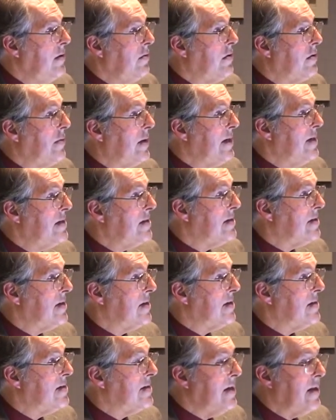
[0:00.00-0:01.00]
will raise
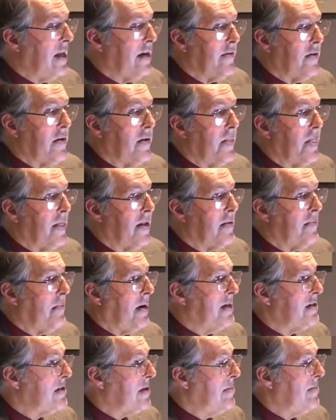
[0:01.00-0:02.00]
sea level
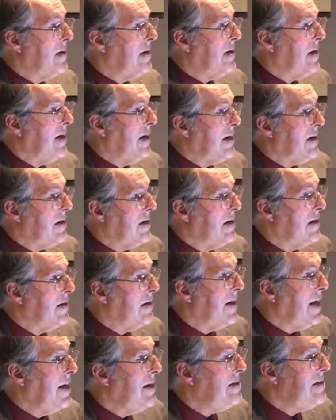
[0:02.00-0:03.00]
by something like
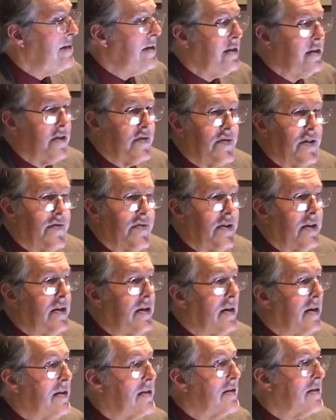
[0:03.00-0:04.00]
18 to
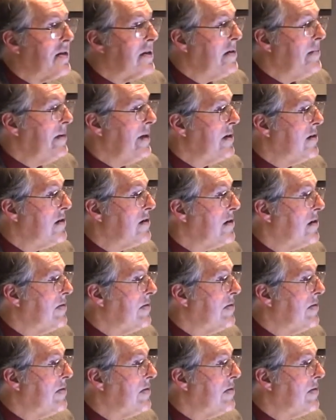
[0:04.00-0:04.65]
59 centimeters